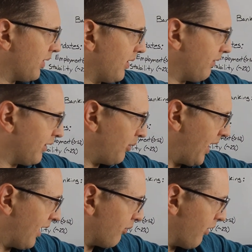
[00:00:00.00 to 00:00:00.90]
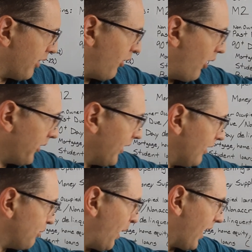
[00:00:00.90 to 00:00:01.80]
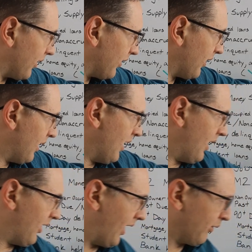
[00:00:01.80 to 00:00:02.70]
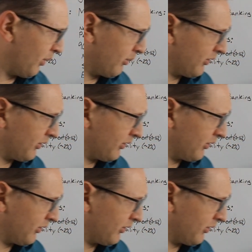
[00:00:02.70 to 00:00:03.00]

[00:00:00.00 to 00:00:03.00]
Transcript: with if someone had a run on these banks, that's what